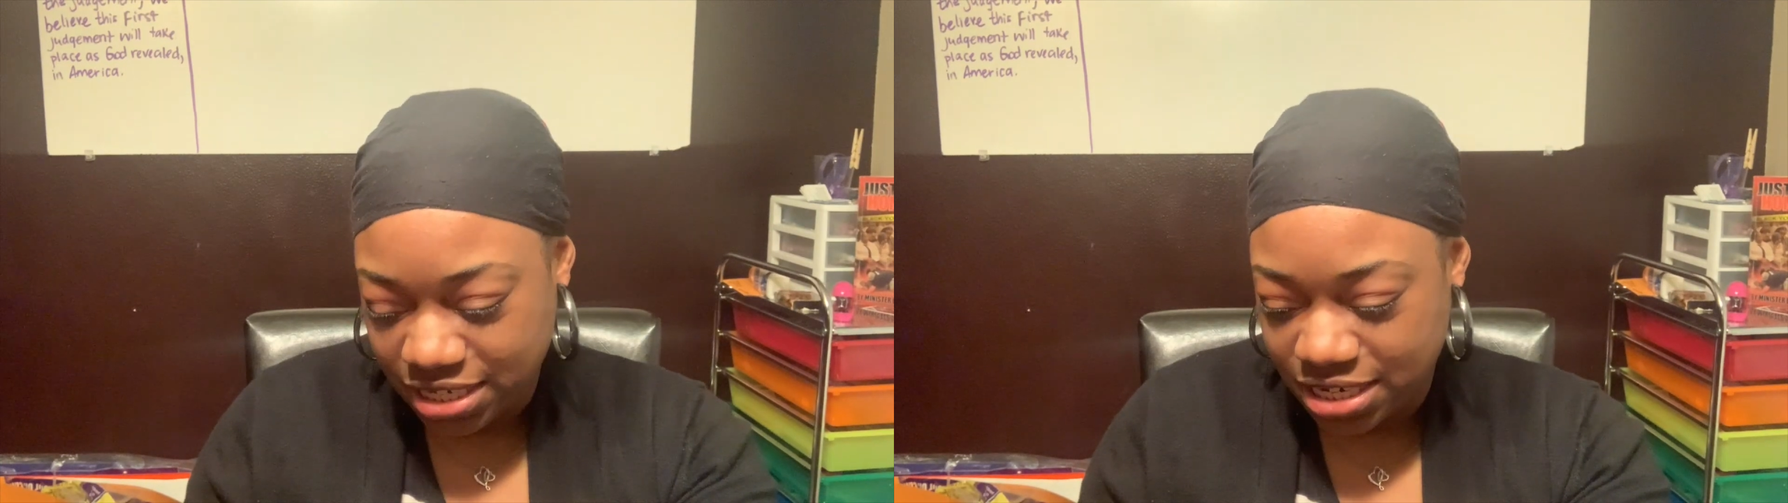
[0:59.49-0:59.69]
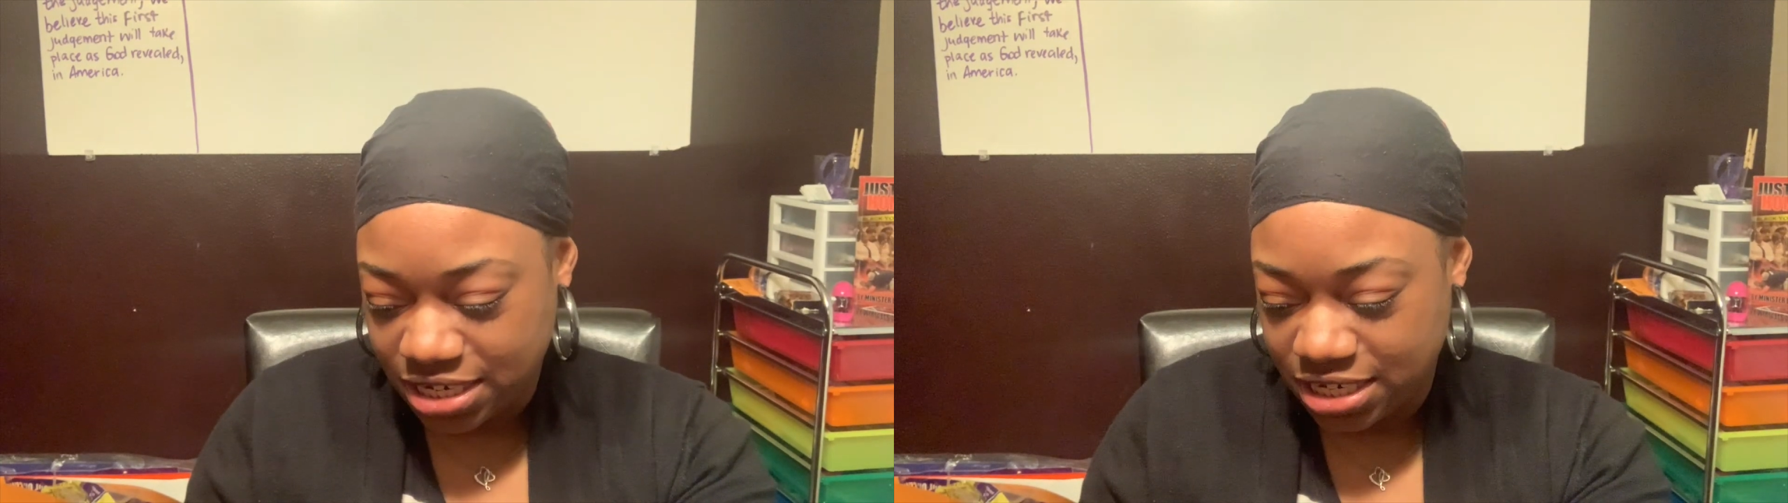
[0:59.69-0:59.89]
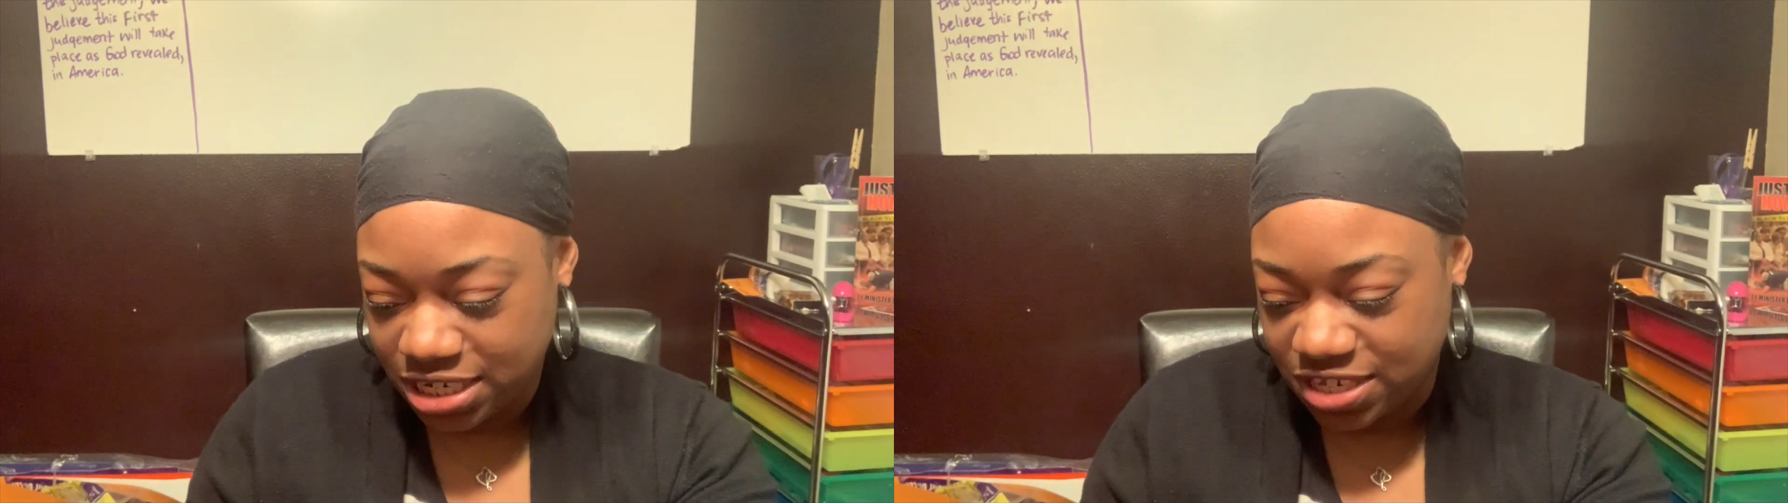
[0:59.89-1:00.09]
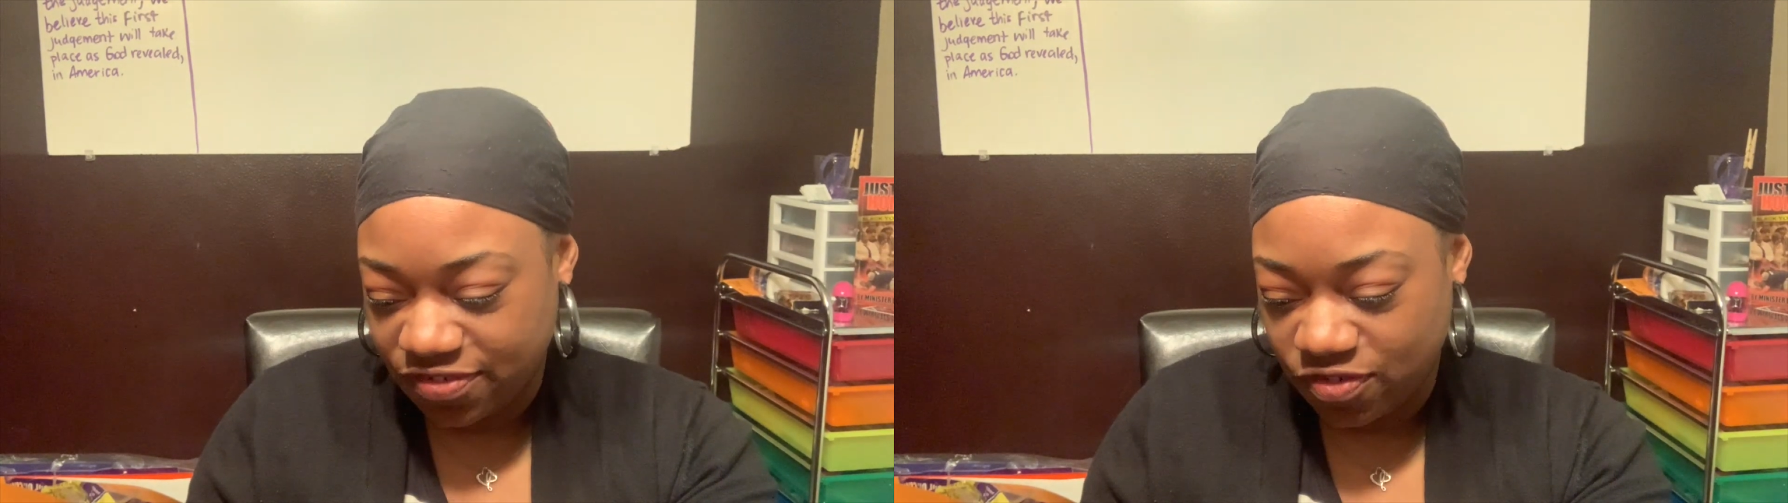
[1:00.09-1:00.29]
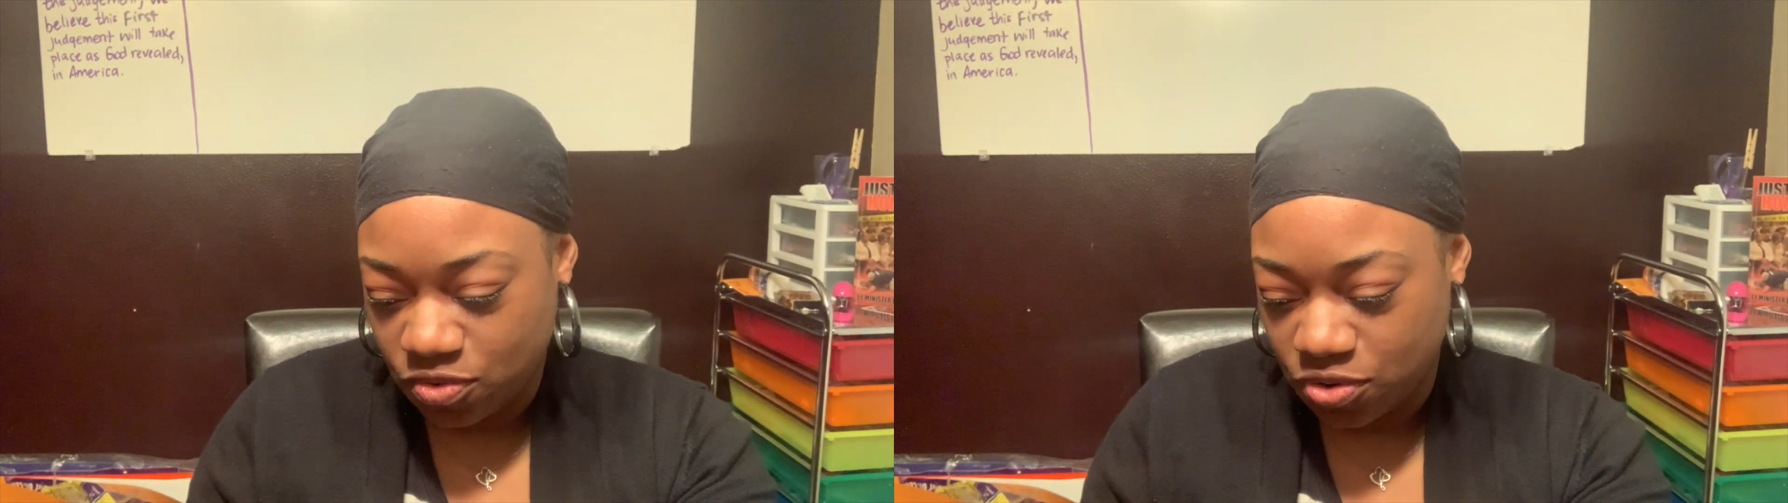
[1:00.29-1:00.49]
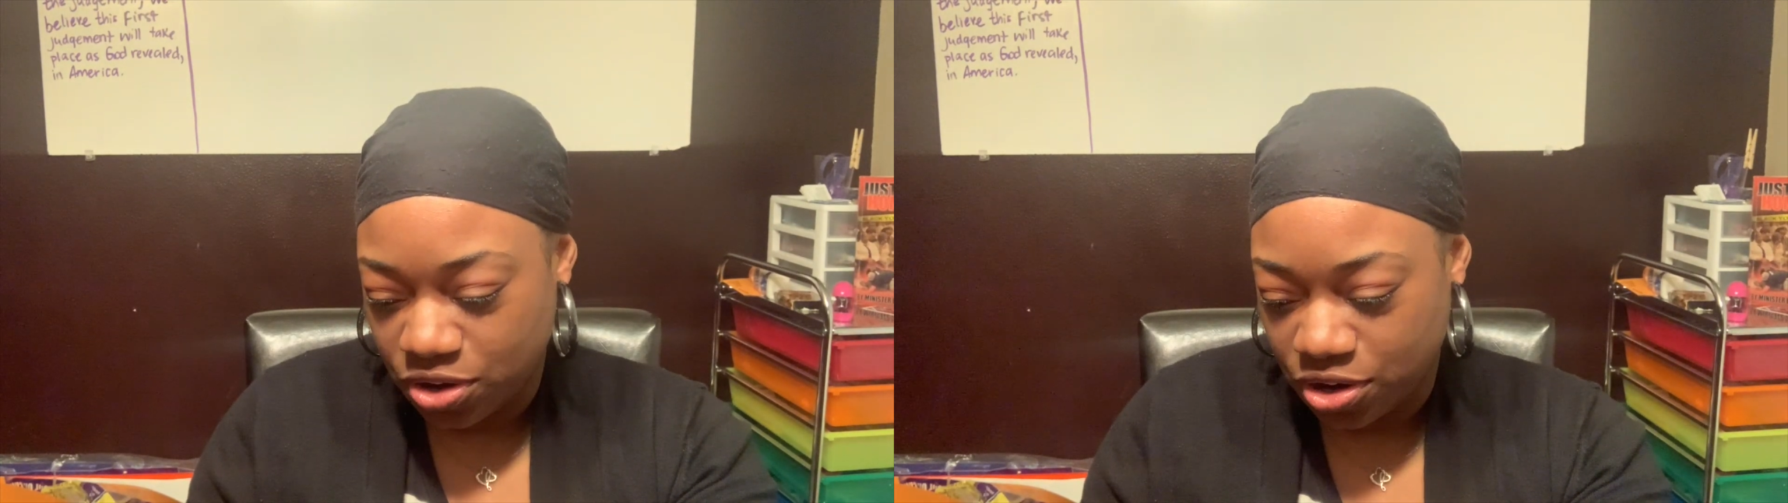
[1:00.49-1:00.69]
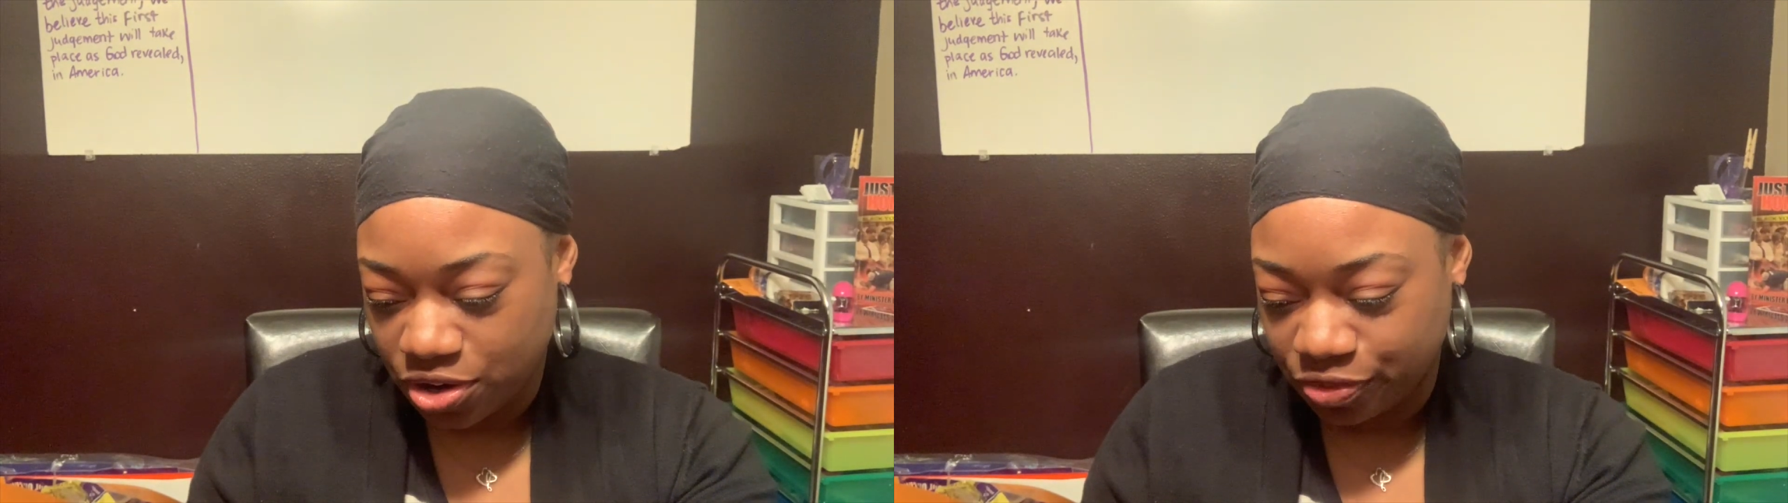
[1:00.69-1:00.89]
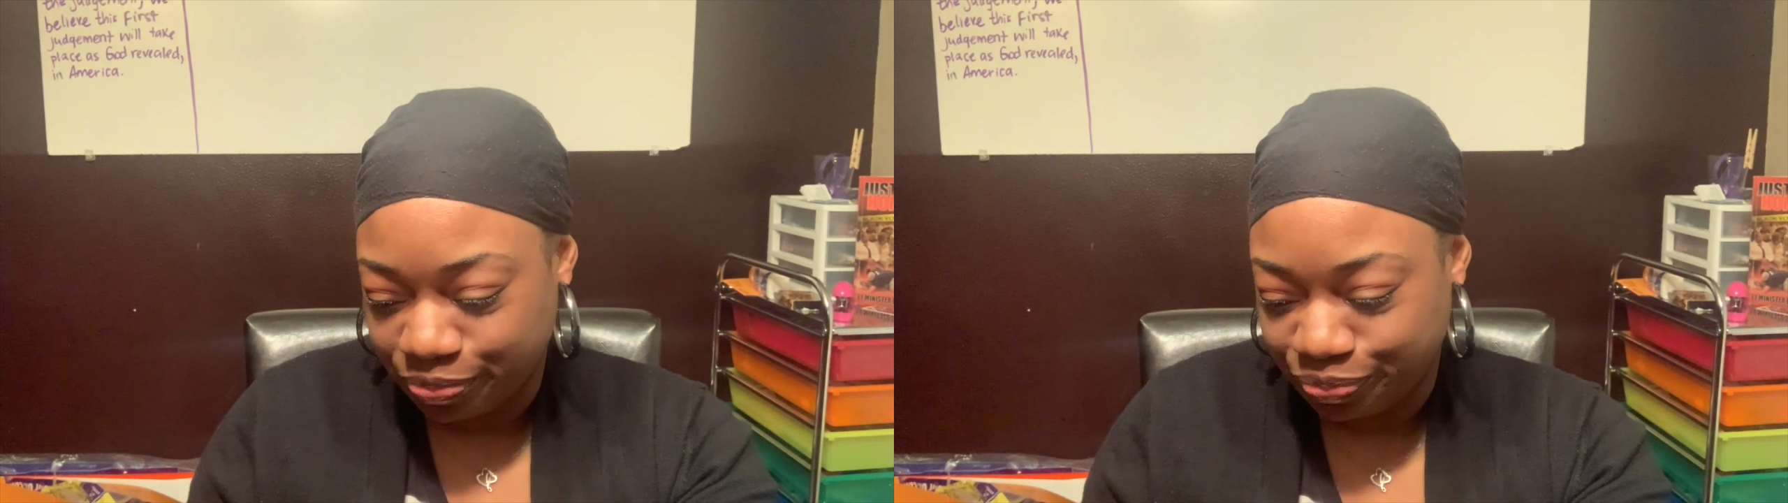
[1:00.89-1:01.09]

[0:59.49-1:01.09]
is for